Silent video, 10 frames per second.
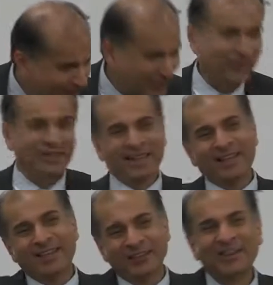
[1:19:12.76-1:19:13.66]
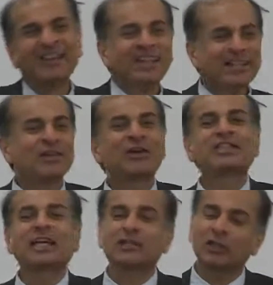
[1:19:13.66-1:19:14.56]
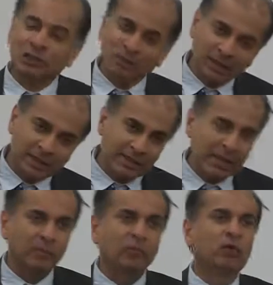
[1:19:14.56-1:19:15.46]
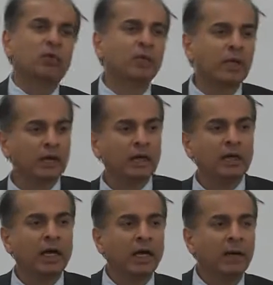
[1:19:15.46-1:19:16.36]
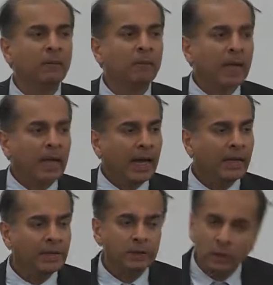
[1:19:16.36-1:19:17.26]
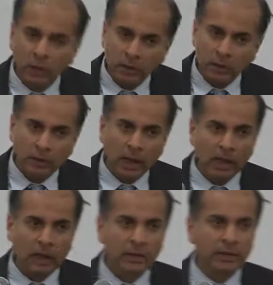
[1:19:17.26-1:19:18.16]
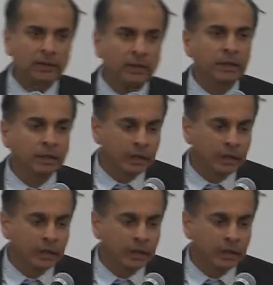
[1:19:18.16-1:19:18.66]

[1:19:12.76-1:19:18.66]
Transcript: Sorry, thank you. So it's actually going to be in the same room here, um, and it's on uh, Indian